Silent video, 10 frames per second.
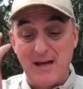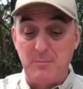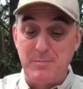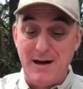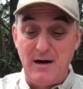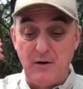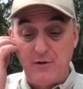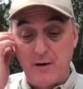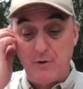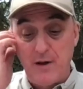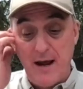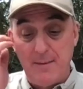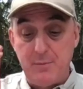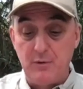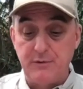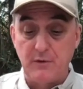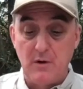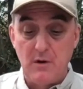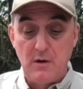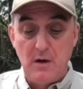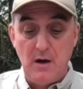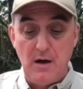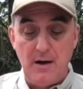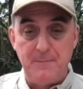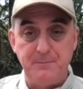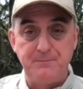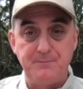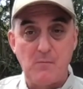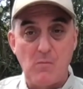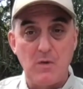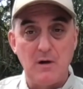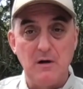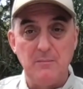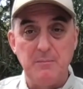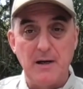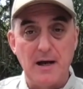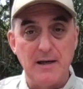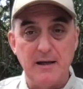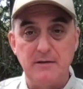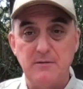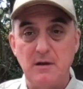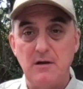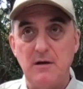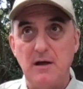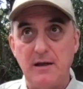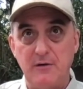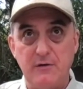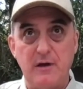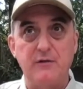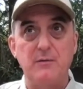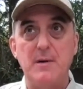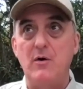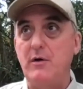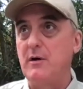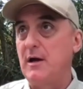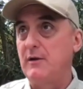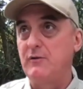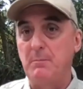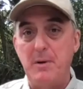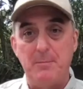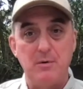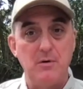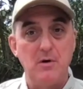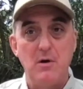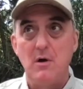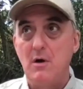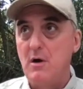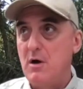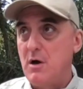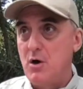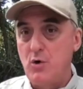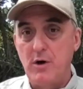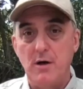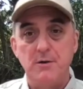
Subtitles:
pears, not really apples, but I get to get some melon. I get some pepper, oak,